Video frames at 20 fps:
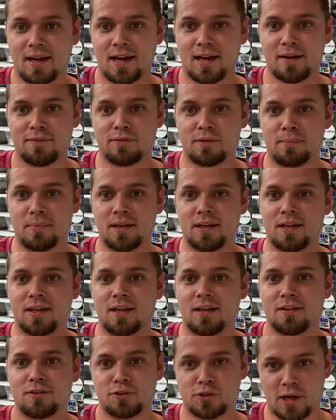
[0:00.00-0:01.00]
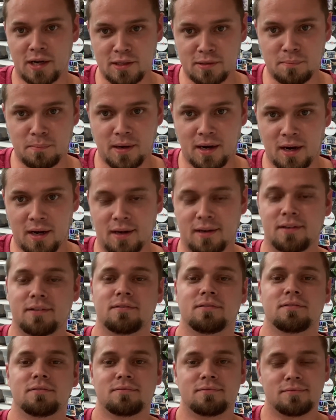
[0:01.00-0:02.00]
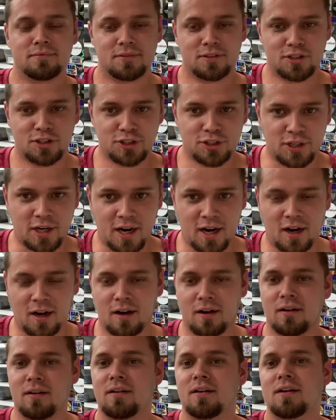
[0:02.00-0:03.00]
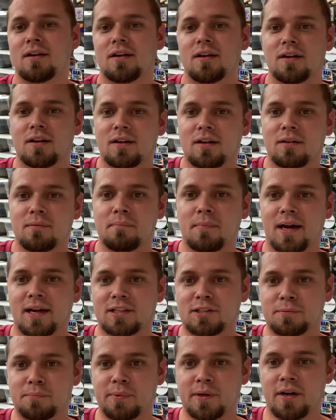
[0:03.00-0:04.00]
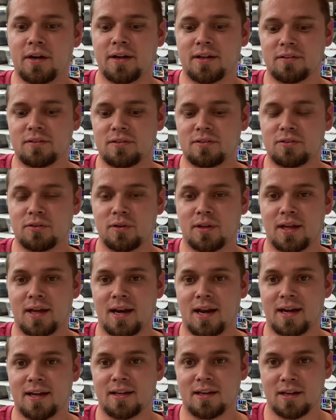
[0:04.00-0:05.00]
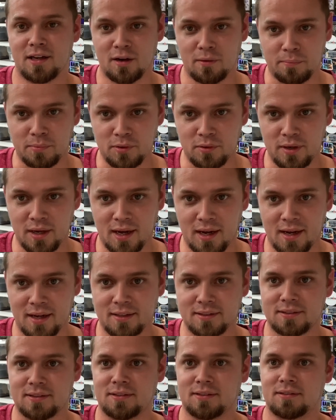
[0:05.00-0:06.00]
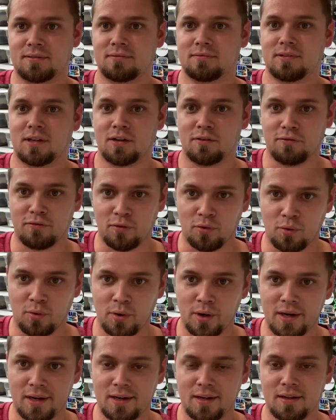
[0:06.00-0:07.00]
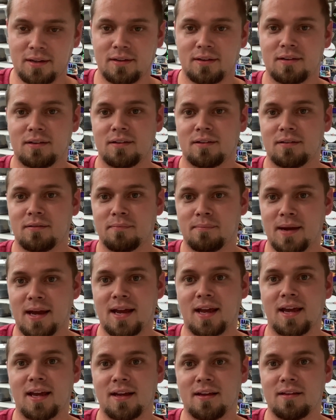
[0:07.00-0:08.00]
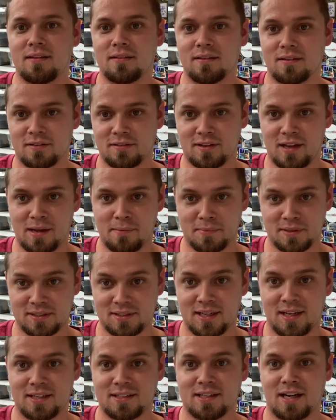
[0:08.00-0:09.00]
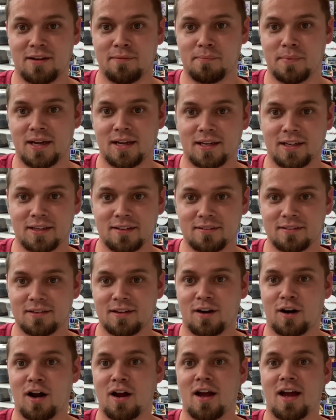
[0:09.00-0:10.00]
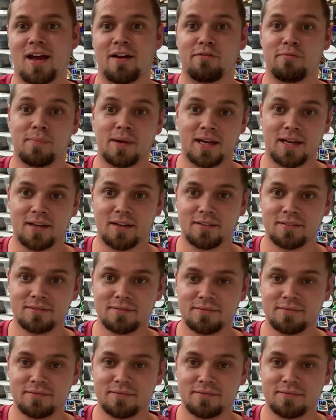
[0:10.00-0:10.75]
I have to be transparent, share my experience so that I can help you guys avoid making the same mistakes I'm making or I have made.